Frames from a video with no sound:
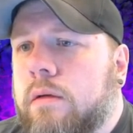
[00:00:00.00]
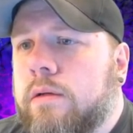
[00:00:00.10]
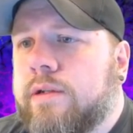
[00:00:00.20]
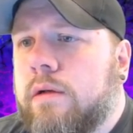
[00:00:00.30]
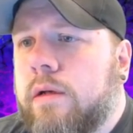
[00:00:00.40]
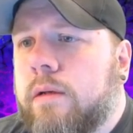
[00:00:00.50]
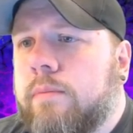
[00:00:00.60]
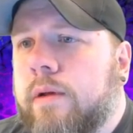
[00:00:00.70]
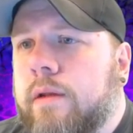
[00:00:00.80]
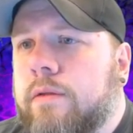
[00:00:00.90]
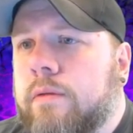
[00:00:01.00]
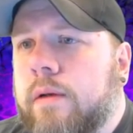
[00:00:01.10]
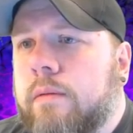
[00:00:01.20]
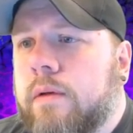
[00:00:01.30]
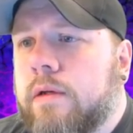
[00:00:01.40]
Let's go ahead and put
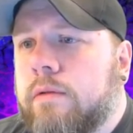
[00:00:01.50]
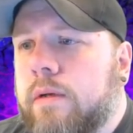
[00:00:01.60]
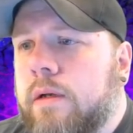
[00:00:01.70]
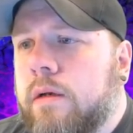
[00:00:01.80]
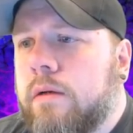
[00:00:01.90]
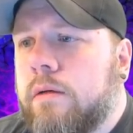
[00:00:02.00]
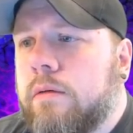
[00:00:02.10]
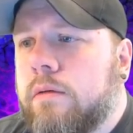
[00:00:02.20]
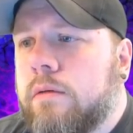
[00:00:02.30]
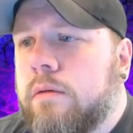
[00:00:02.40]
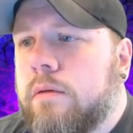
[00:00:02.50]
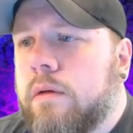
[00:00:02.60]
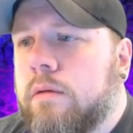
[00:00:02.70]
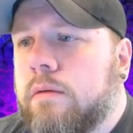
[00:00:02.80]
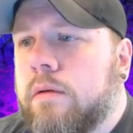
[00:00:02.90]
3 because we know
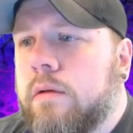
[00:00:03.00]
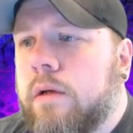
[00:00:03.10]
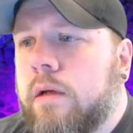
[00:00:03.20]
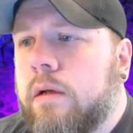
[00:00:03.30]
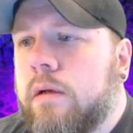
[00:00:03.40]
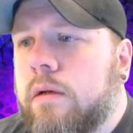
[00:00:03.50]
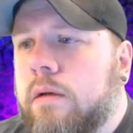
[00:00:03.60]
that we're going to need